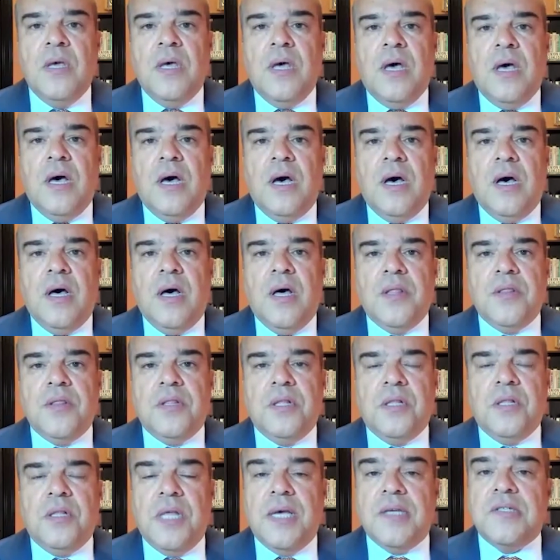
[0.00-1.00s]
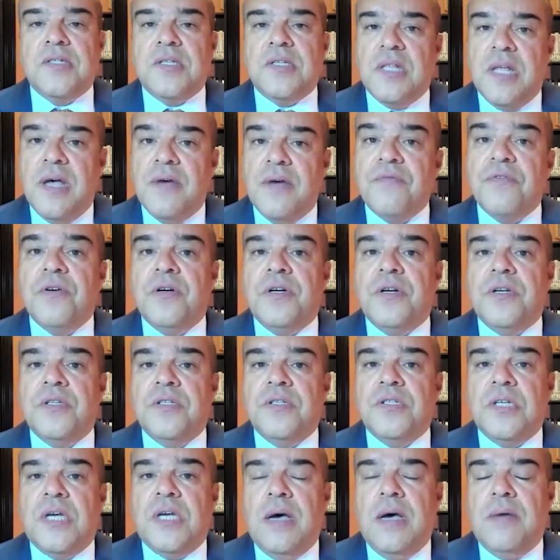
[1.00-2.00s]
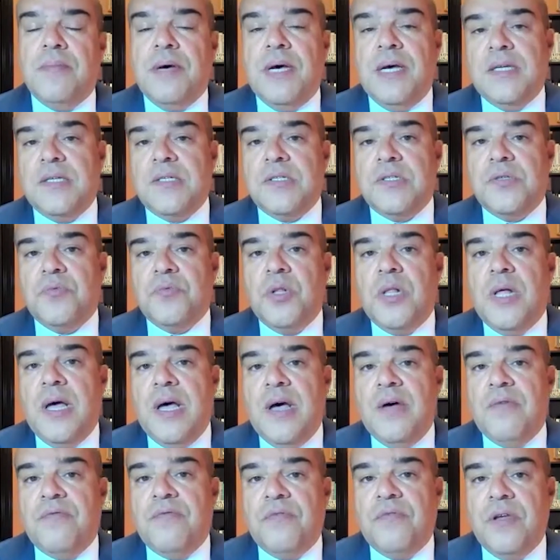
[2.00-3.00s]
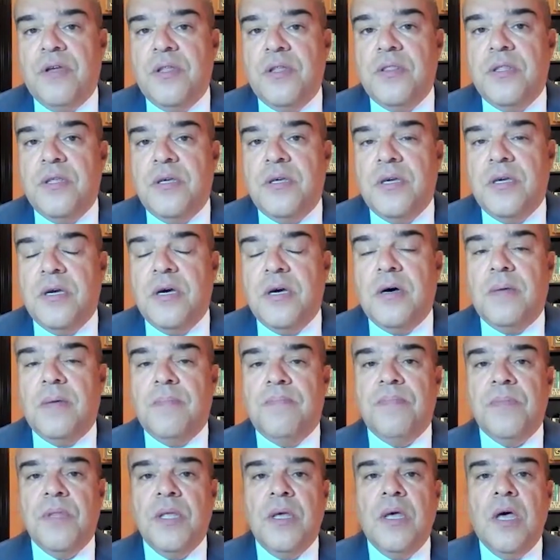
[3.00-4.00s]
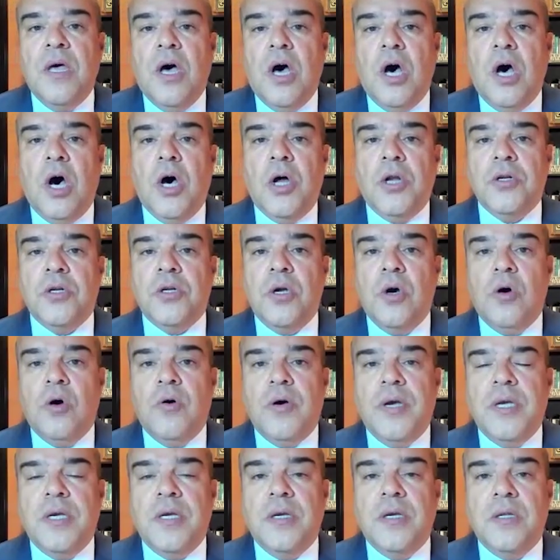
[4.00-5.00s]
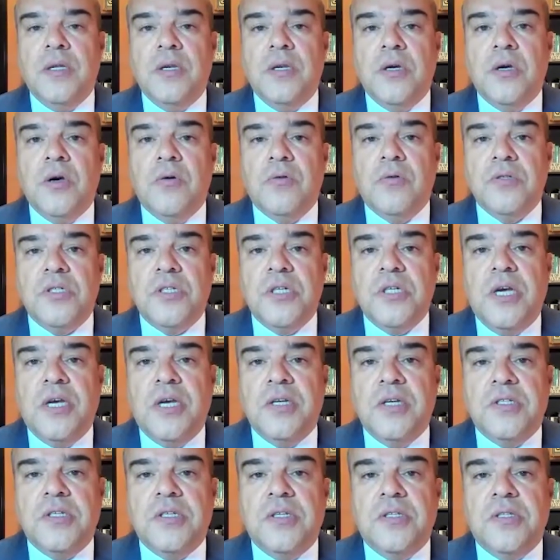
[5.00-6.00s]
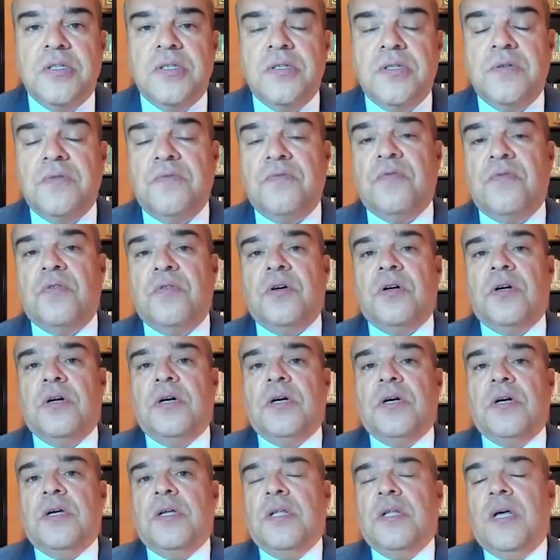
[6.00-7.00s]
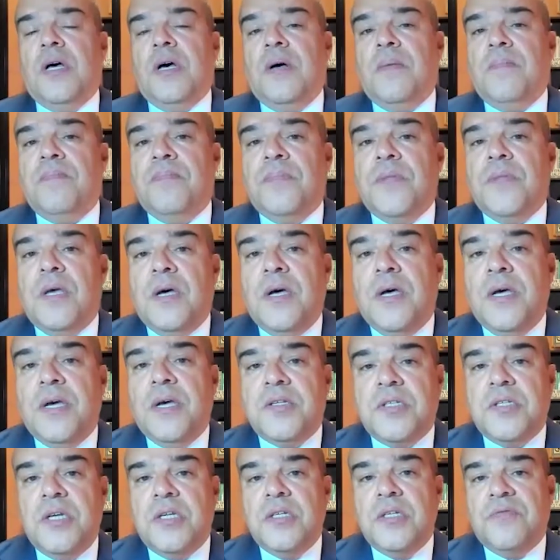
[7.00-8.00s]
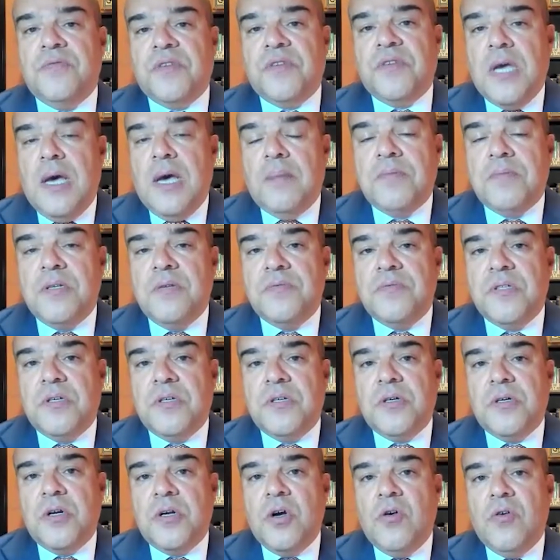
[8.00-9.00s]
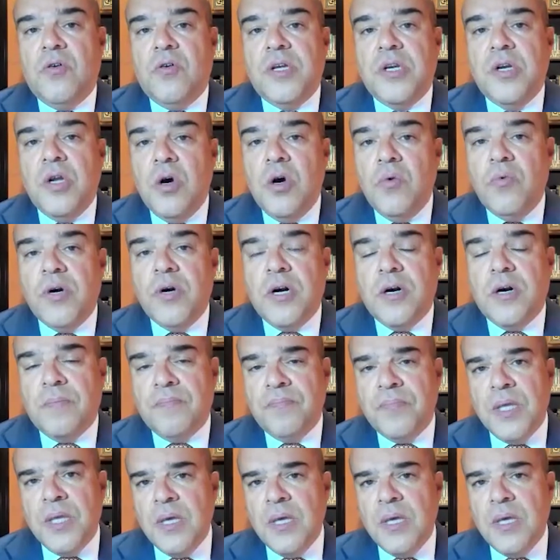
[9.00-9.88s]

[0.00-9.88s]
the less leverage Hamas will have in the ongoing negotiations for exchange of captives that are going nowhere.